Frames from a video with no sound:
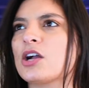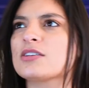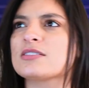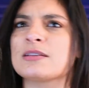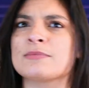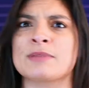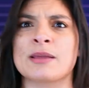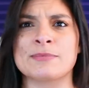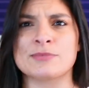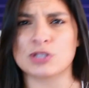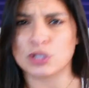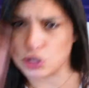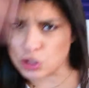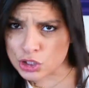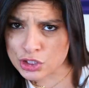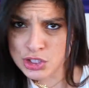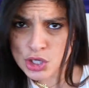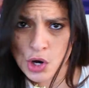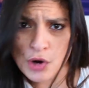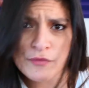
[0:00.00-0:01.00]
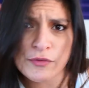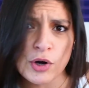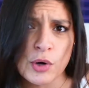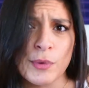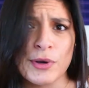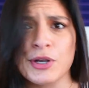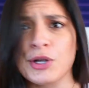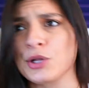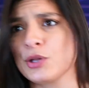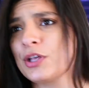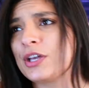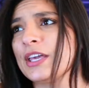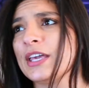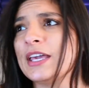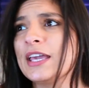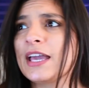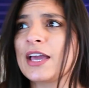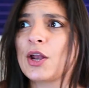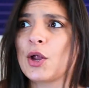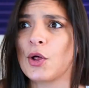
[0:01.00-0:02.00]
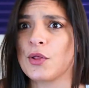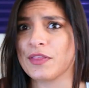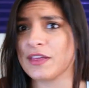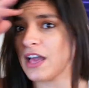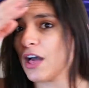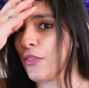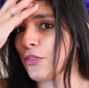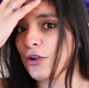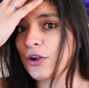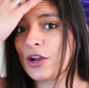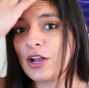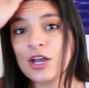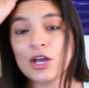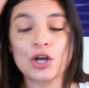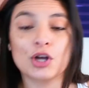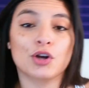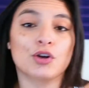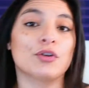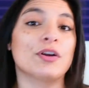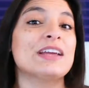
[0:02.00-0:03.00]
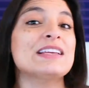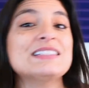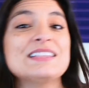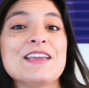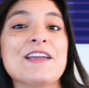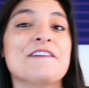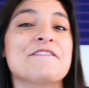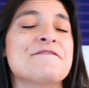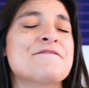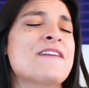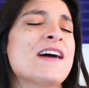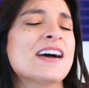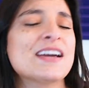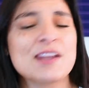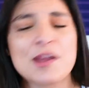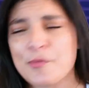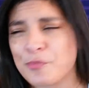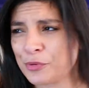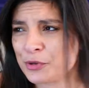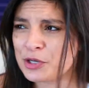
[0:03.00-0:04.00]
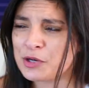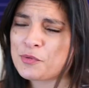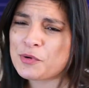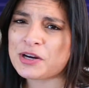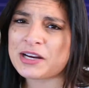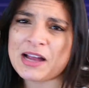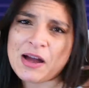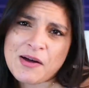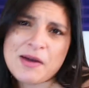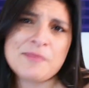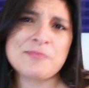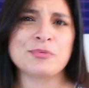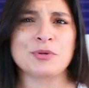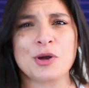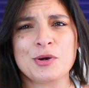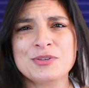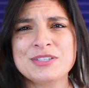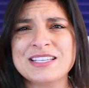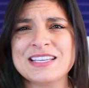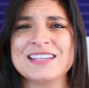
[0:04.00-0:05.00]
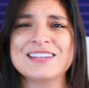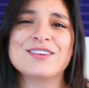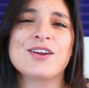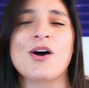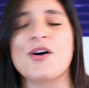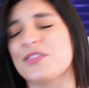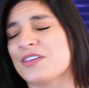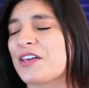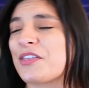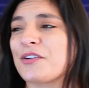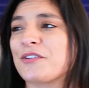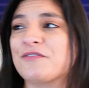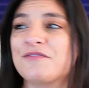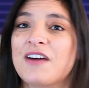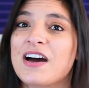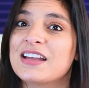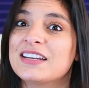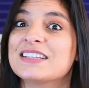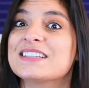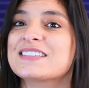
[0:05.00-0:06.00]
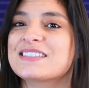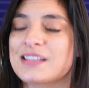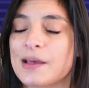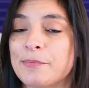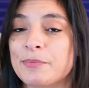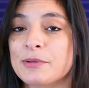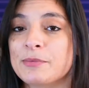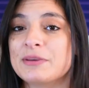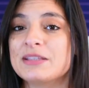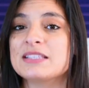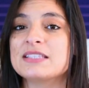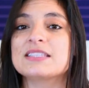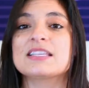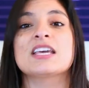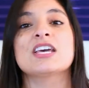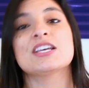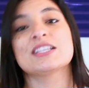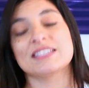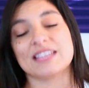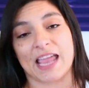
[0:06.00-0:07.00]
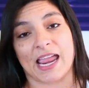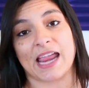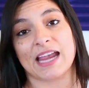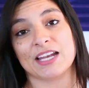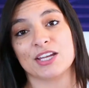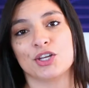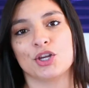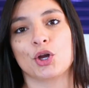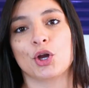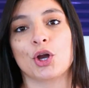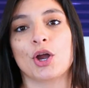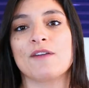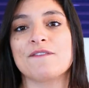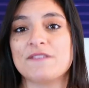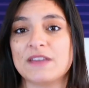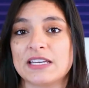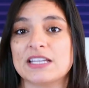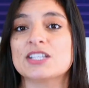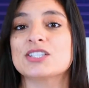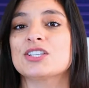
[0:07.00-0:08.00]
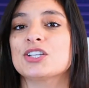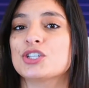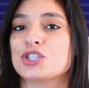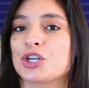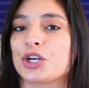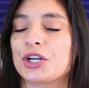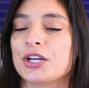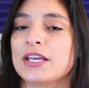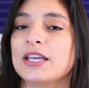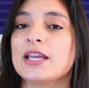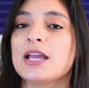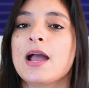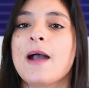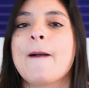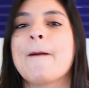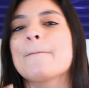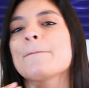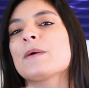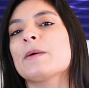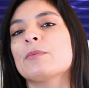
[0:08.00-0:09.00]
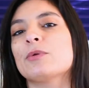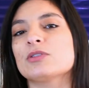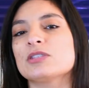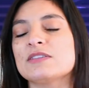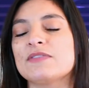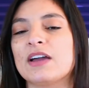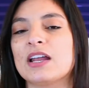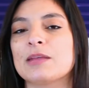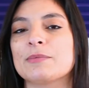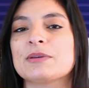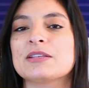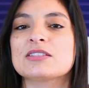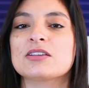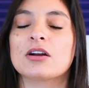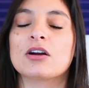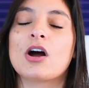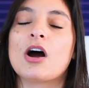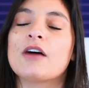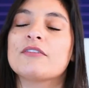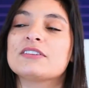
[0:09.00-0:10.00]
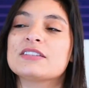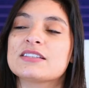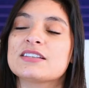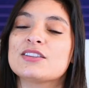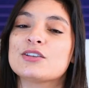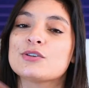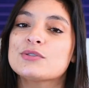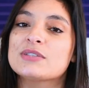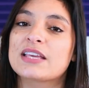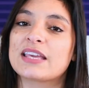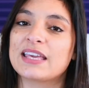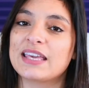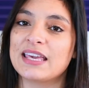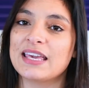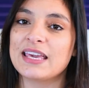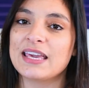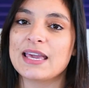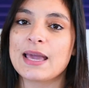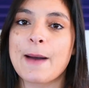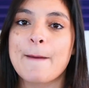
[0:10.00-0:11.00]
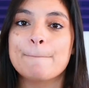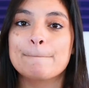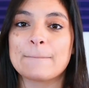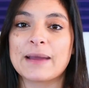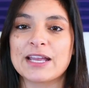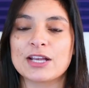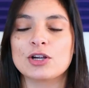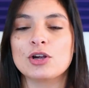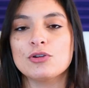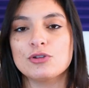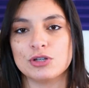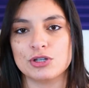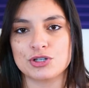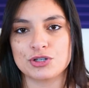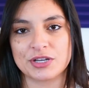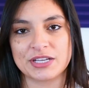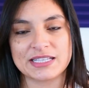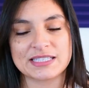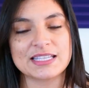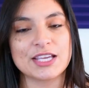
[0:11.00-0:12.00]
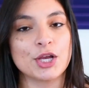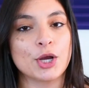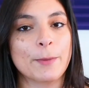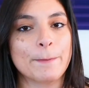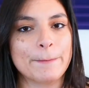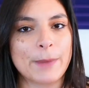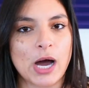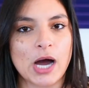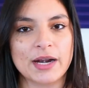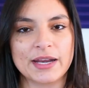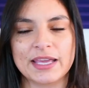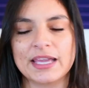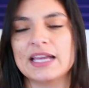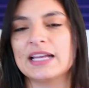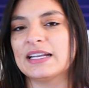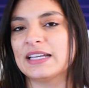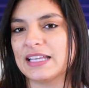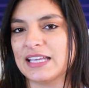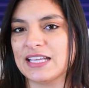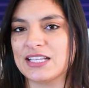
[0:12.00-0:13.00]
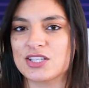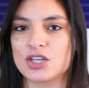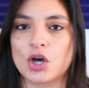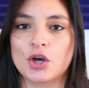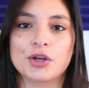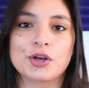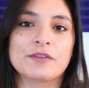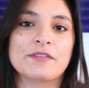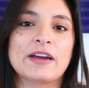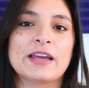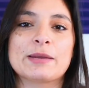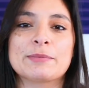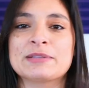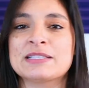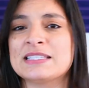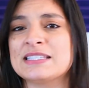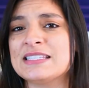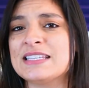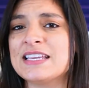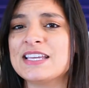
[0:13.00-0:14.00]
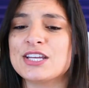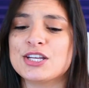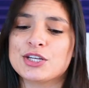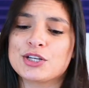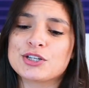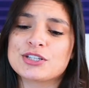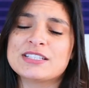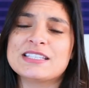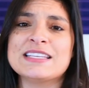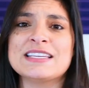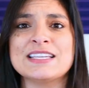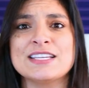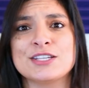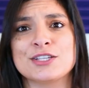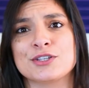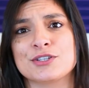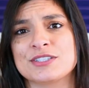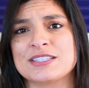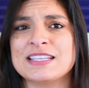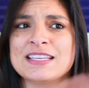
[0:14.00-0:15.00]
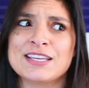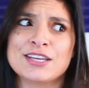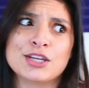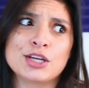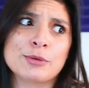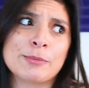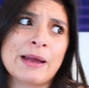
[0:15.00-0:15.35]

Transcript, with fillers: are sometimes looked over when you're looking at all the other crazy fun pre-workout and protein and all the other fun supplements to aid in your fitness journey, but multivitamins are obviously those key micronutrients that your body needs. All your vitamin C and your D and your zinc and your